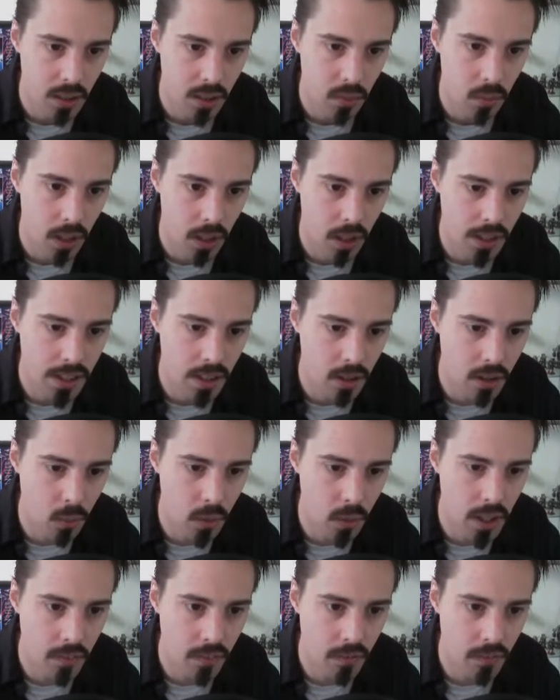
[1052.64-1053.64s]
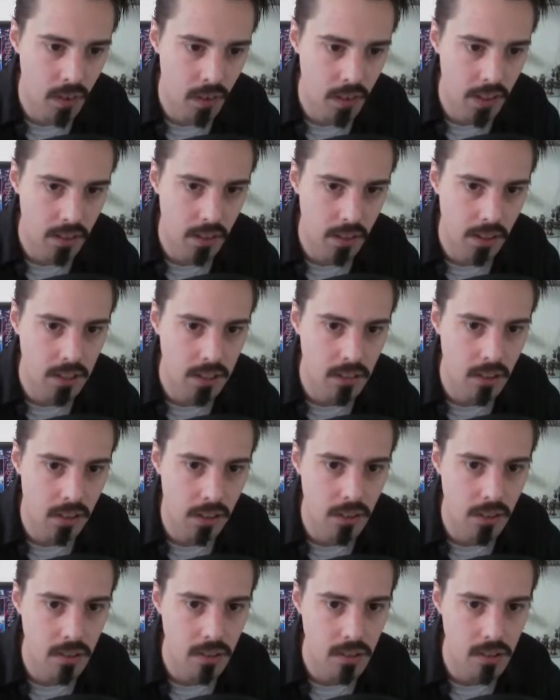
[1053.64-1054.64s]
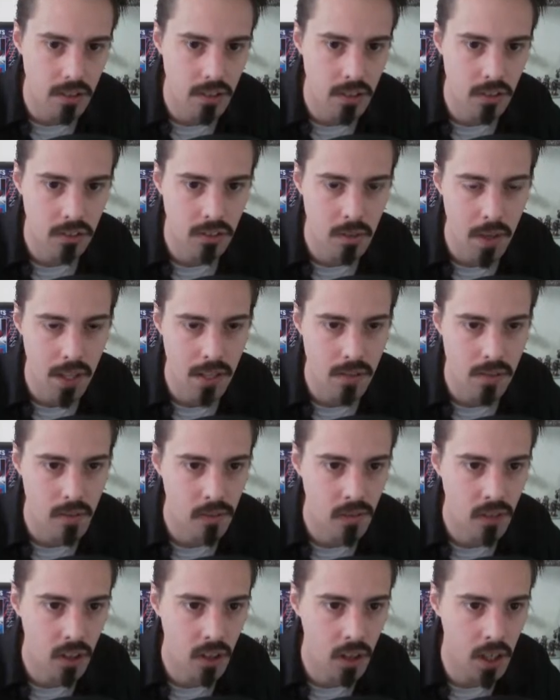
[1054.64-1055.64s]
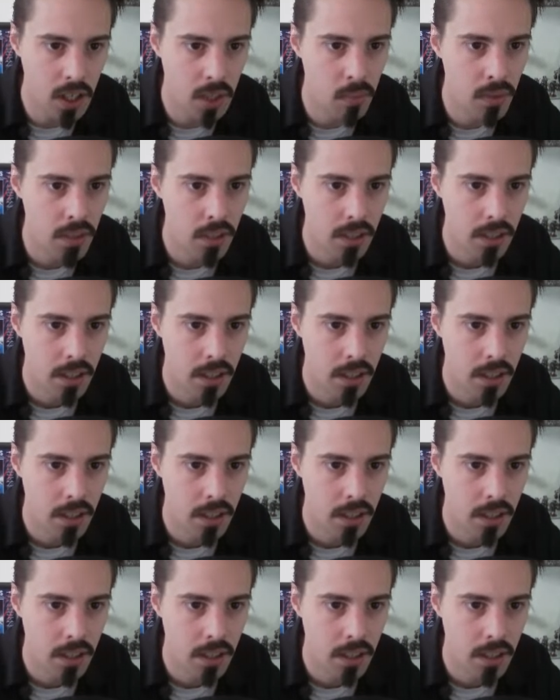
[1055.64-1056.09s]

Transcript: Well, I know we're very unlikely to lose, it's just a matter of time.